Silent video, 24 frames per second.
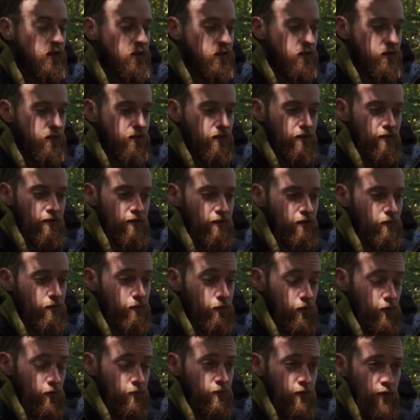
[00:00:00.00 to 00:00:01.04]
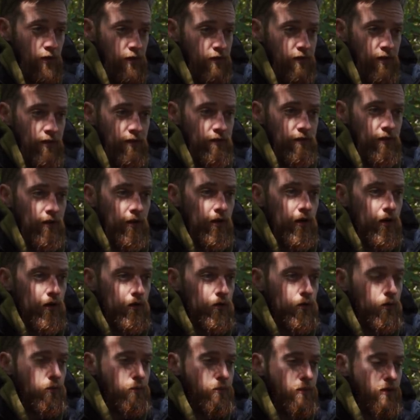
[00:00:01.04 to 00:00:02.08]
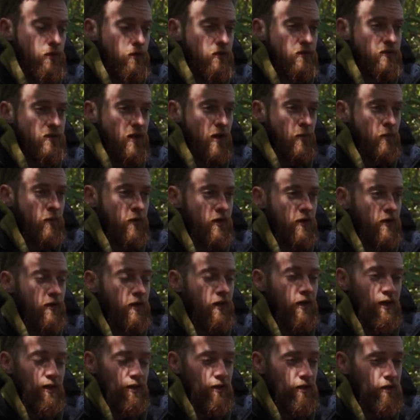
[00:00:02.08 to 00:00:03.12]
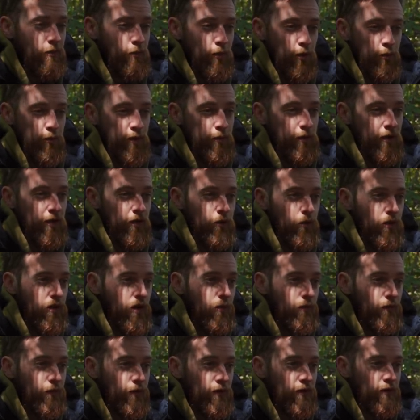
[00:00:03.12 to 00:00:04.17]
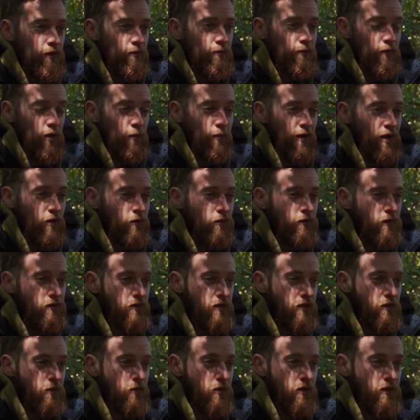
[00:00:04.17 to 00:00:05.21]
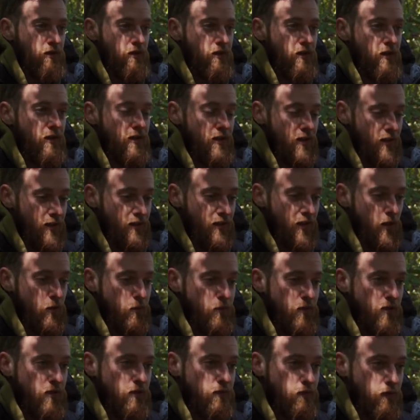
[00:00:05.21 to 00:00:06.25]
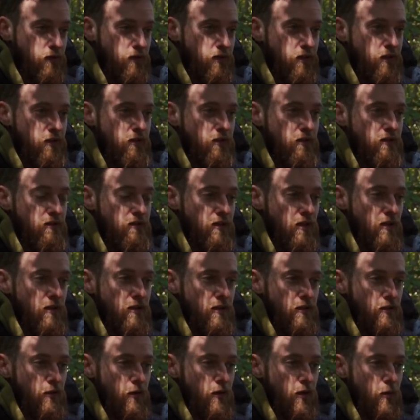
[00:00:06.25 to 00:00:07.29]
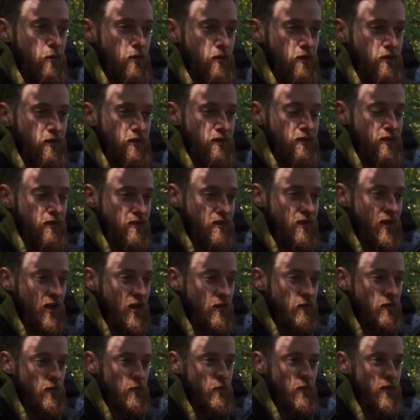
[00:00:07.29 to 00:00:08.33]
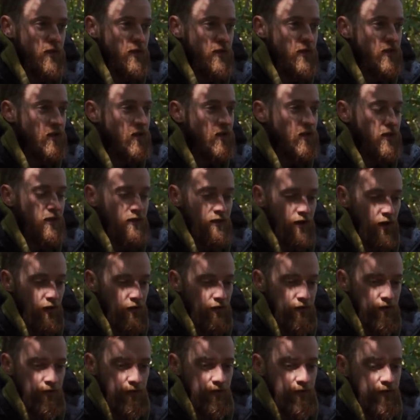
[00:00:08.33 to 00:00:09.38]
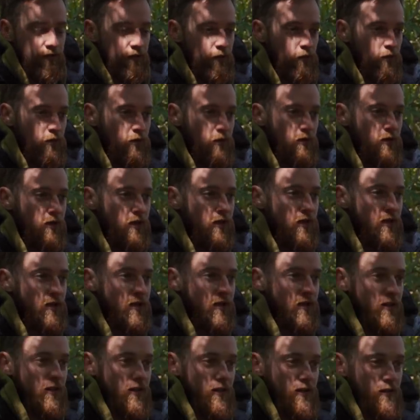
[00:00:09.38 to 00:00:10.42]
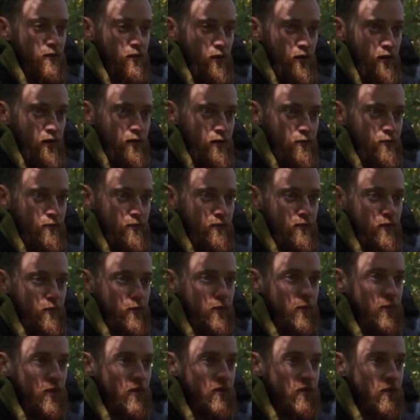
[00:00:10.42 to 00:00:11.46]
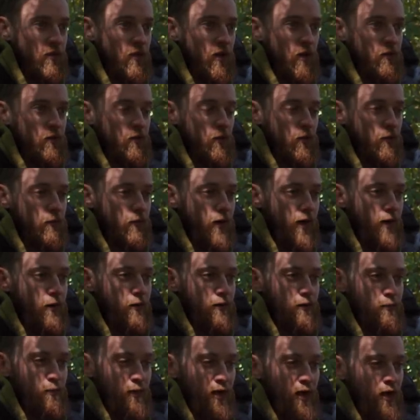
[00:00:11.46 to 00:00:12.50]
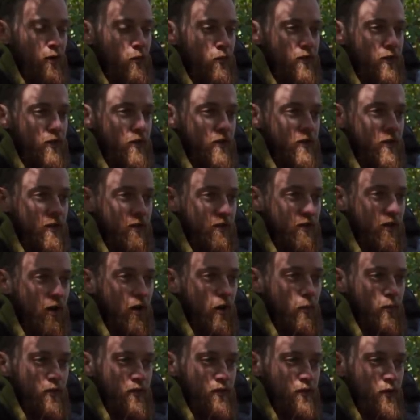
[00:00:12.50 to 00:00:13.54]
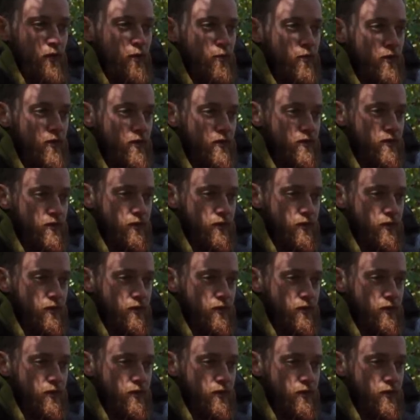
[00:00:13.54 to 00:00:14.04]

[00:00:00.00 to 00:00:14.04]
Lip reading: You can, for a DSLR or mirrorless camera, you can probably pick one up for about 50 quid, and that would be a really good sturdy tripod. It doesn't have to be hundreds or like pushing close to £1,000 when you're looking at carbon tripods.